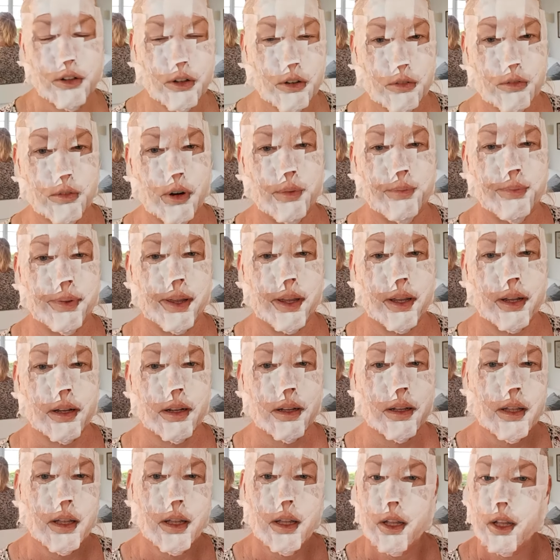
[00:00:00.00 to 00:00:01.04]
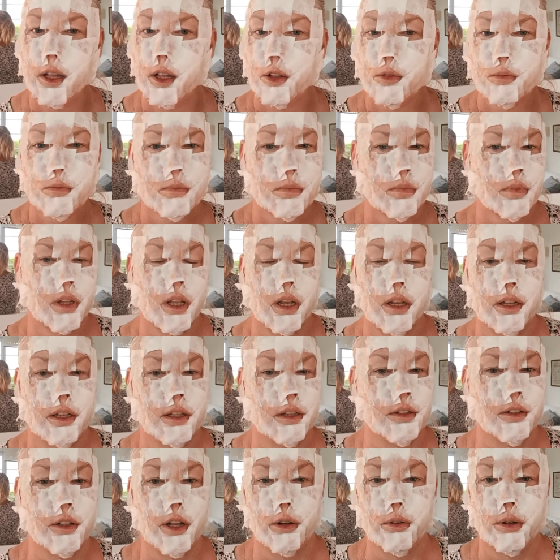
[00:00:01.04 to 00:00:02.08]
not ripping.
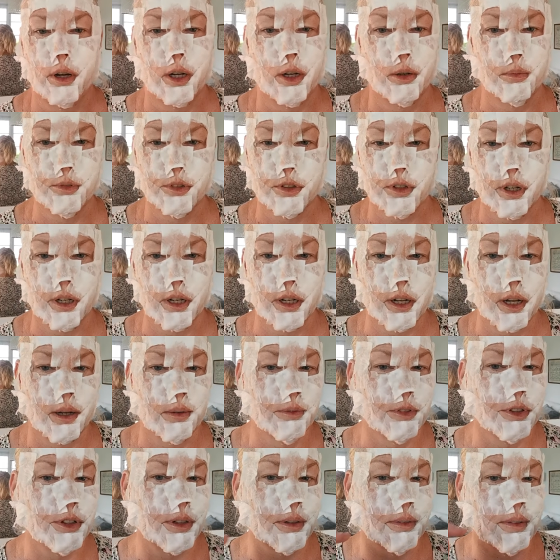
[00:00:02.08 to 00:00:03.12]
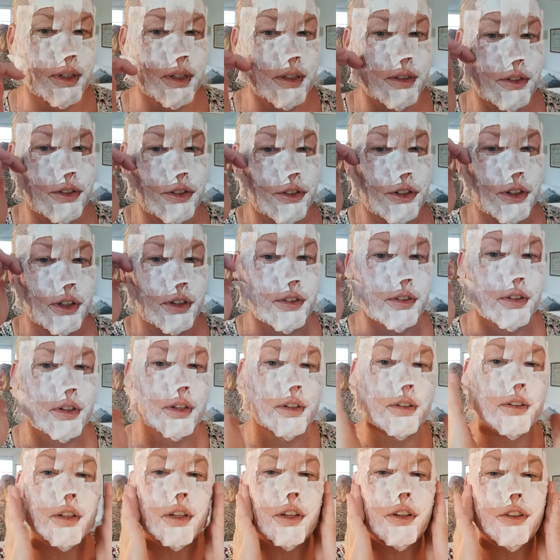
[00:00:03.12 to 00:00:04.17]
No harm's going to come to you. It's just a
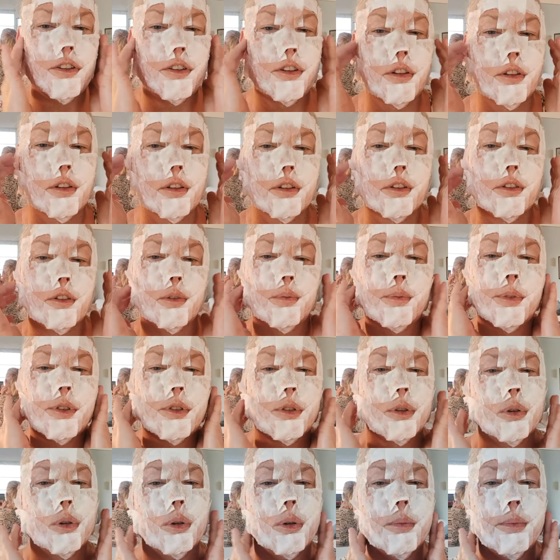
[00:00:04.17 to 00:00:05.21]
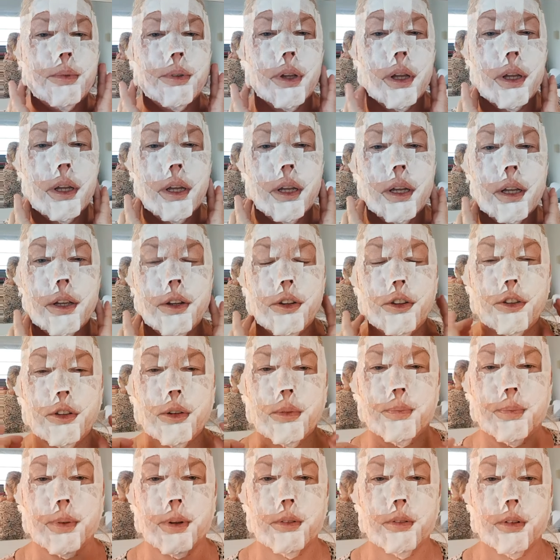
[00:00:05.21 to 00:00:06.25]
tissue that's absorbed. It
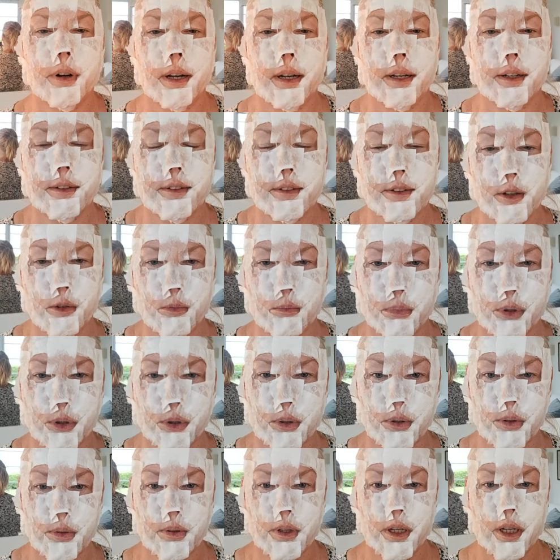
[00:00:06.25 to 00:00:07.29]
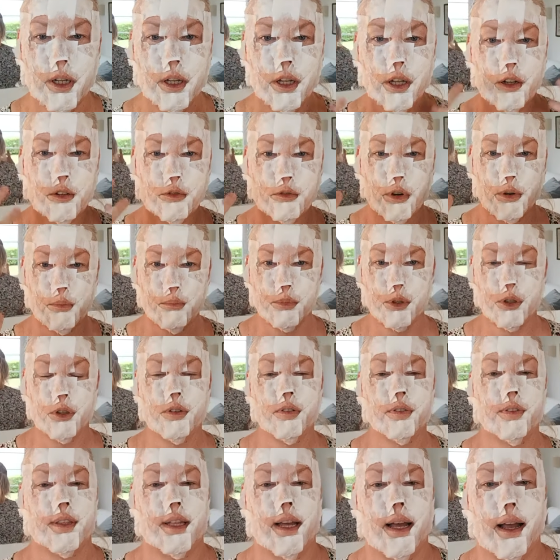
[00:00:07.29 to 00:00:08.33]
should be really simple.
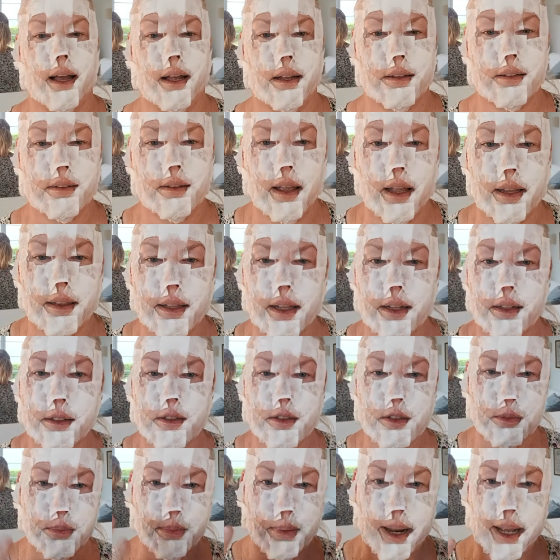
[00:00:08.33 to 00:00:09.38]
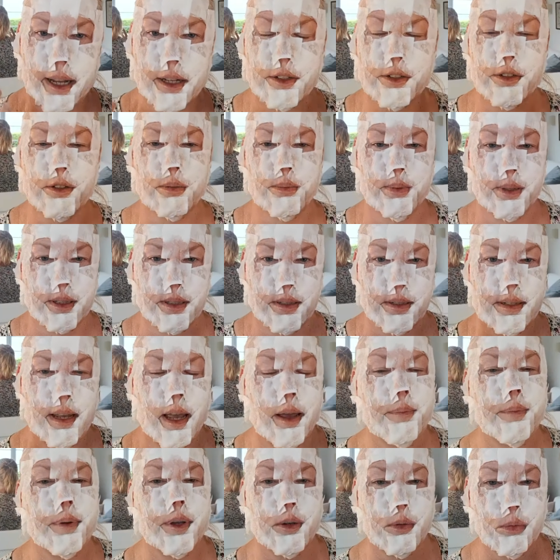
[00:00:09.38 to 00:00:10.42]
Remove that and then splash with
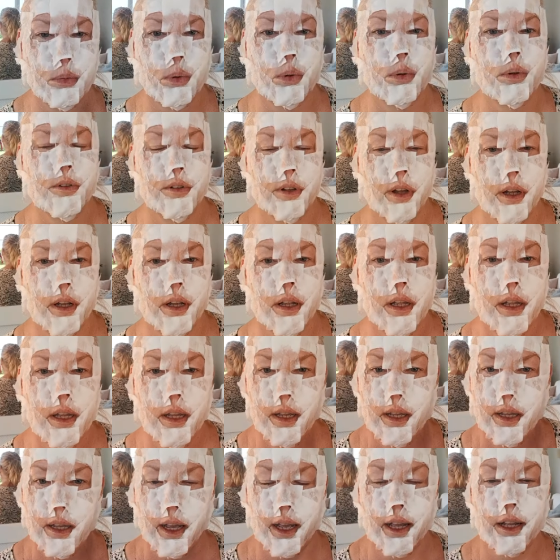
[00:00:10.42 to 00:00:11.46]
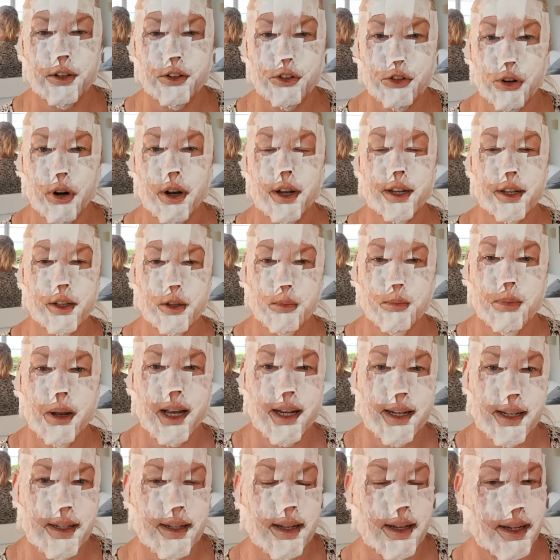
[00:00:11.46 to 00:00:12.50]
tepid water and dry
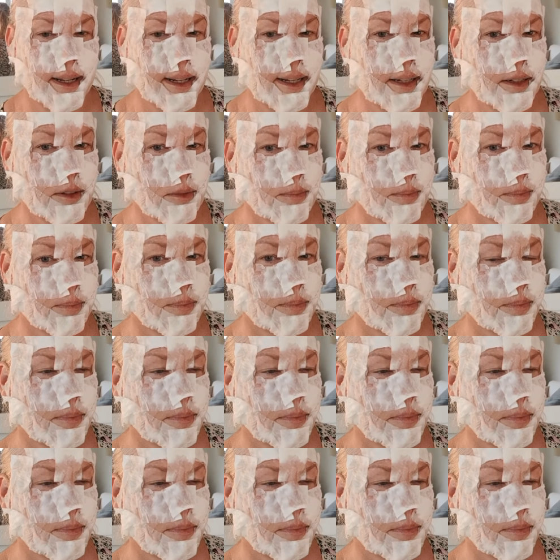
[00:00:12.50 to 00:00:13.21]
completely.